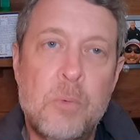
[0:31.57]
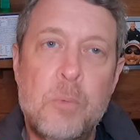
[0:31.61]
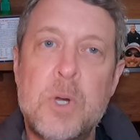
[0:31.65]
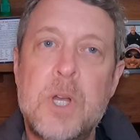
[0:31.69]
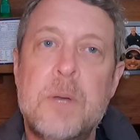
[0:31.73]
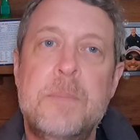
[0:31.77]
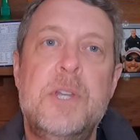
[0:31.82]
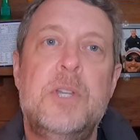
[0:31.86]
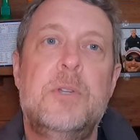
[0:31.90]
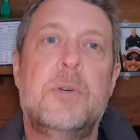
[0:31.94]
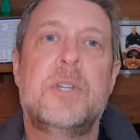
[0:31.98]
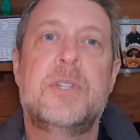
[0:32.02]

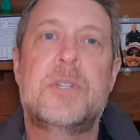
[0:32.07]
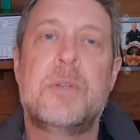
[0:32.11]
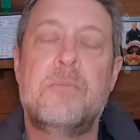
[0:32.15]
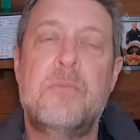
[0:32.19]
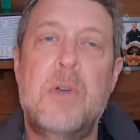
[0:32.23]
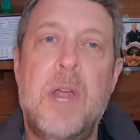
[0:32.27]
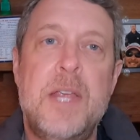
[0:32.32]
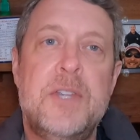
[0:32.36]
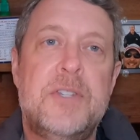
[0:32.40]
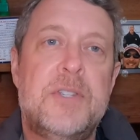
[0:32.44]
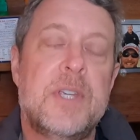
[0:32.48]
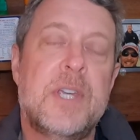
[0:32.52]
We're going to be doing
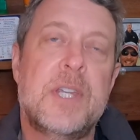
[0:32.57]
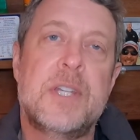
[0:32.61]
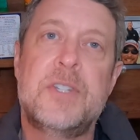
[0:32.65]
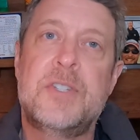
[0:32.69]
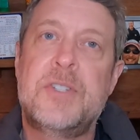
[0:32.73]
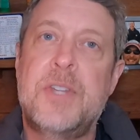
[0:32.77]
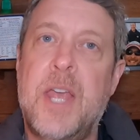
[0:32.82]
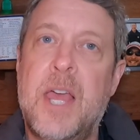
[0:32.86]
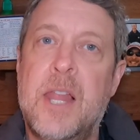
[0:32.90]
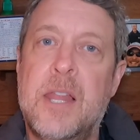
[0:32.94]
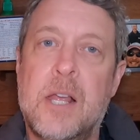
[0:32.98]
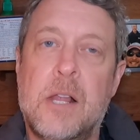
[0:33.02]
some racing
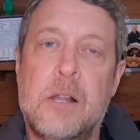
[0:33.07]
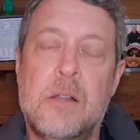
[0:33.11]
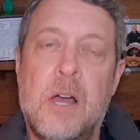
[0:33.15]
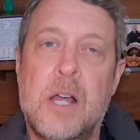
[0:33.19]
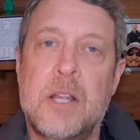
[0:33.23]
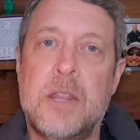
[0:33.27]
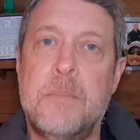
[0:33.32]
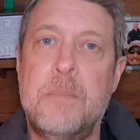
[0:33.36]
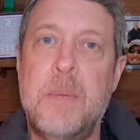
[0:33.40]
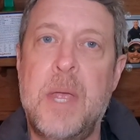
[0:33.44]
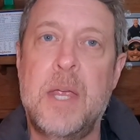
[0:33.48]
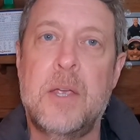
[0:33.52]
and sailing
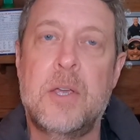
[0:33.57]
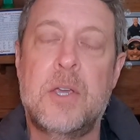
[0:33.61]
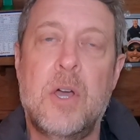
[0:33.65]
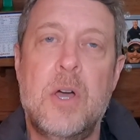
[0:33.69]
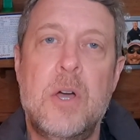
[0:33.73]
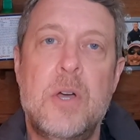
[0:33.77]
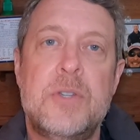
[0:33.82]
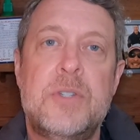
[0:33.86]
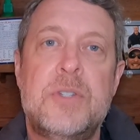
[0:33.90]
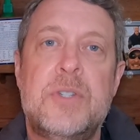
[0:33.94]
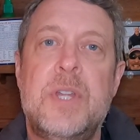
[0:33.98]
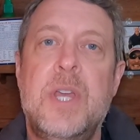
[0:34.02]
along the Maine
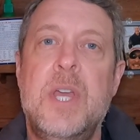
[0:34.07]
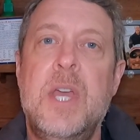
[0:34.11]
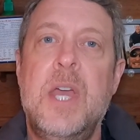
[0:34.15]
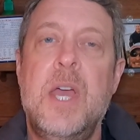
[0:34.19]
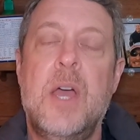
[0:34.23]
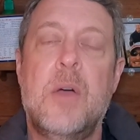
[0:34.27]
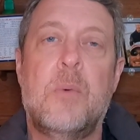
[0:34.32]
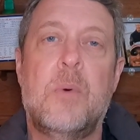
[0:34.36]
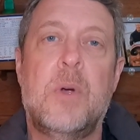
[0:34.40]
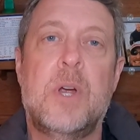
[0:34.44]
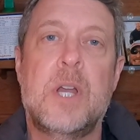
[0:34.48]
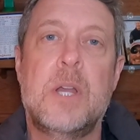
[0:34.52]
coast.
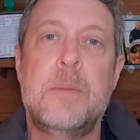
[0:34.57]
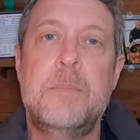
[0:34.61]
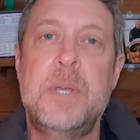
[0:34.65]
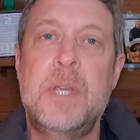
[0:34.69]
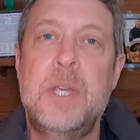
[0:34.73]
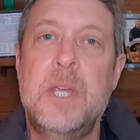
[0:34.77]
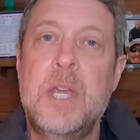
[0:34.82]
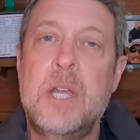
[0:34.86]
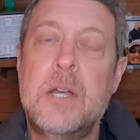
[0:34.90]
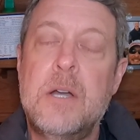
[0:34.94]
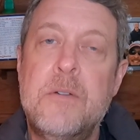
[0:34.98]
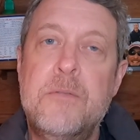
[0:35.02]
We're going to
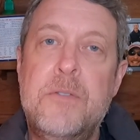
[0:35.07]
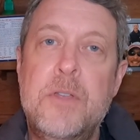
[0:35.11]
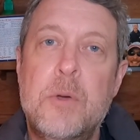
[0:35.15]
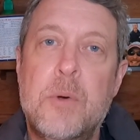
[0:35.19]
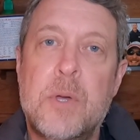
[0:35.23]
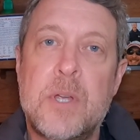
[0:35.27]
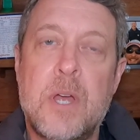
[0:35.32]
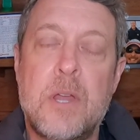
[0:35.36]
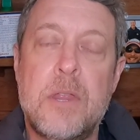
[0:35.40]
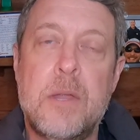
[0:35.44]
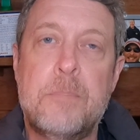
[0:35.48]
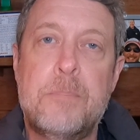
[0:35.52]
be
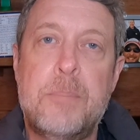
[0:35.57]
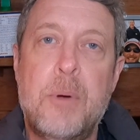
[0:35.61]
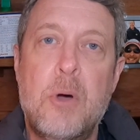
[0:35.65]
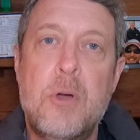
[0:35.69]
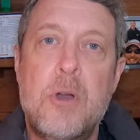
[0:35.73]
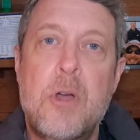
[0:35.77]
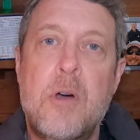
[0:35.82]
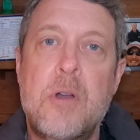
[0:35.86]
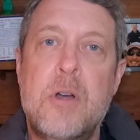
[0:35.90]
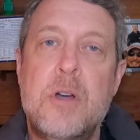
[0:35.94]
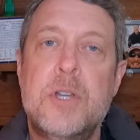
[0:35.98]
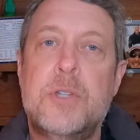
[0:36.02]
interviewing other
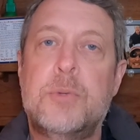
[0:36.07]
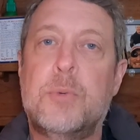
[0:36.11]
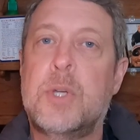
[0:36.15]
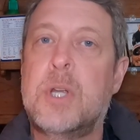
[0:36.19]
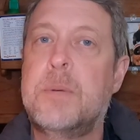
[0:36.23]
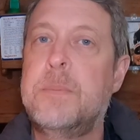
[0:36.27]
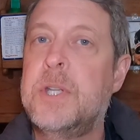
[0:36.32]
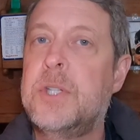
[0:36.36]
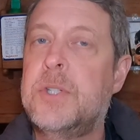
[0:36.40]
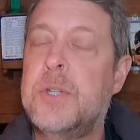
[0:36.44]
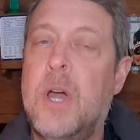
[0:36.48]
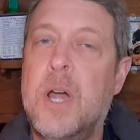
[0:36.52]
boat owners.
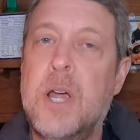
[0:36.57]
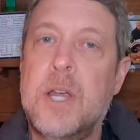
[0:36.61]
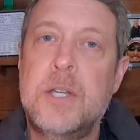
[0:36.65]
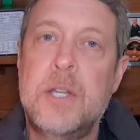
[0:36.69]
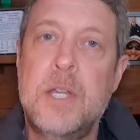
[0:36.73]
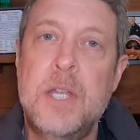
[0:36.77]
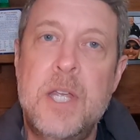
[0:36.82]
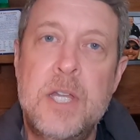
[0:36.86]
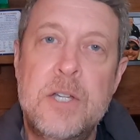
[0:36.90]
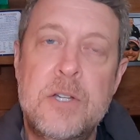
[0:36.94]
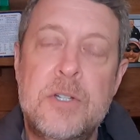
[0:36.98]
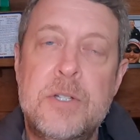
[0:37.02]
We're going to be
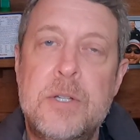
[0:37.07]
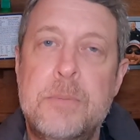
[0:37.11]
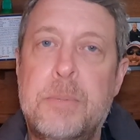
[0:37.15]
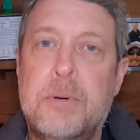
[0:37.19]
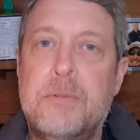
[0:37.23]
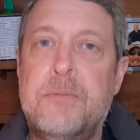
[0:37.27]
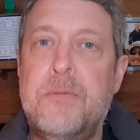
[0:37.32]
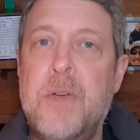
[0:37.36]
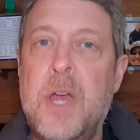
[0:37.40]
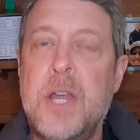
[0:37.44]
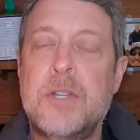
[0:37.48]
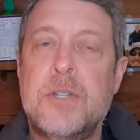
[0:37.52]
talking to industry
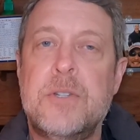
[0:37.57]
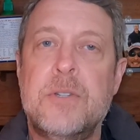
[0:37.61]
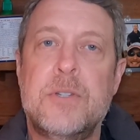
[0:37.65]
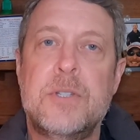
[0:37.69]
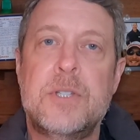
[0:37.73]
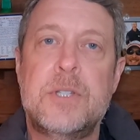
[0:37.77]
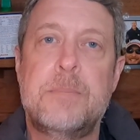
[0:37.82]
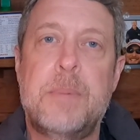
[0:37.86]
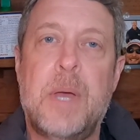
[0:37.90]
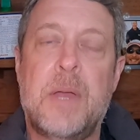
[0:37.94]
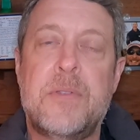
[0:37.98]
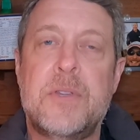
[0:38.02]

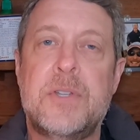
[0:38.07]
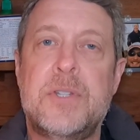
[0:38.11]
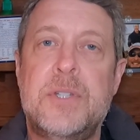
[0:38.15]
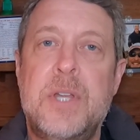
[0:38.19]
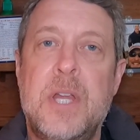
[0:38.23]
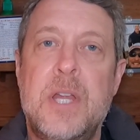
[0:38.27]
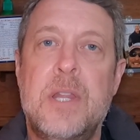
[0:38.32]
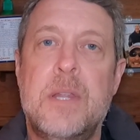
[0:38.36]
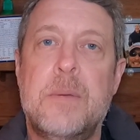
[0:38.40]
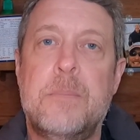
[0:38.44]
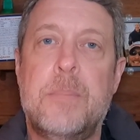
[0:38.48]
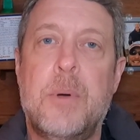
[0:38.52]
professionals about the
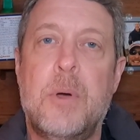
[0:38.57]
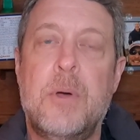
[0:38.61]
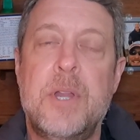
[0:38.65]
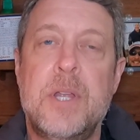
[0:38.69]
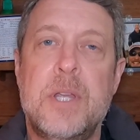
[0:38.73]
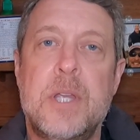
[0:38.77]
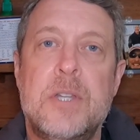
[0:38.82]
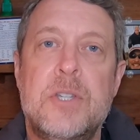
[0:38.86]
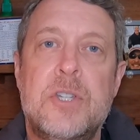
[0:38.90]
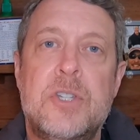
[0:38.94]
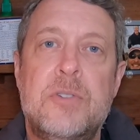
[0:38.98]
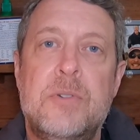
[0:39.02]
state of the
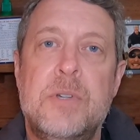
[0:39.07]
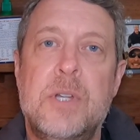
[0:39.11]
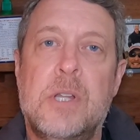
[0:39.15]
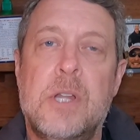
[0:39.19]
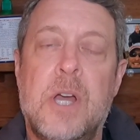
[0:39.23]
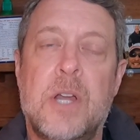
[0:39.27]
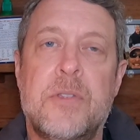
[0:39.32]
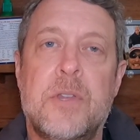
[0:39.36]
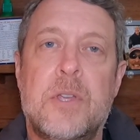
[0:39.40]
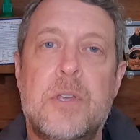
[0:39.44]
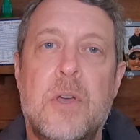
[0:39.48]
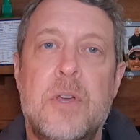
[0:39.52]
boating industry
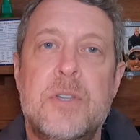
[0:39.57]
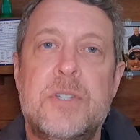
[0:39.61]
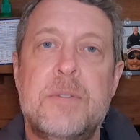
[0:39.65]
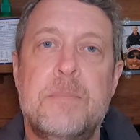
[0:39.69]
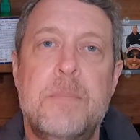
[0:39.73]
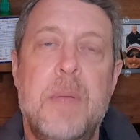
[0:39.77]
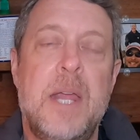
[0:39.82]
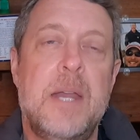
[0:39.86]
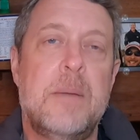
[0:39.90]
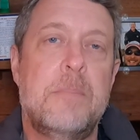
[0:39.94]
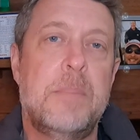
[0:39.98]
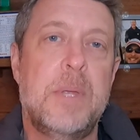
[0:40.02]
along the
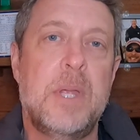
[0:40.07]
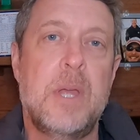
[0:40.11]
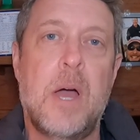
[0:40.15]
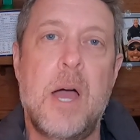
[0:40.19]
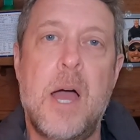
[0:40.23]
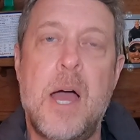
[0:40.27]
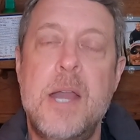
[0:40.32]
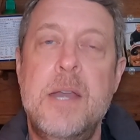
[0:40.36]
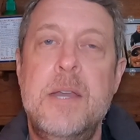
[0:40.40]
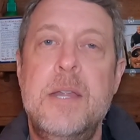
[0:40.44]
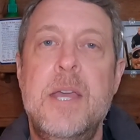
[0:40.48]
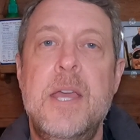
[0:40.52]
coast of Maine and
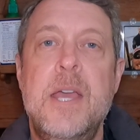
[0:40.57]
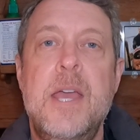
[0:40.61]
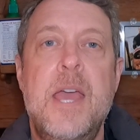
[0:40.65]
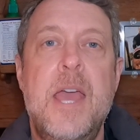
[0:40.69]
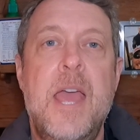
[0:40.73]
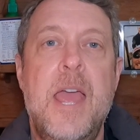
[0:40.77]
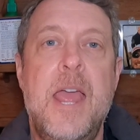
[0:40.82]
beyond.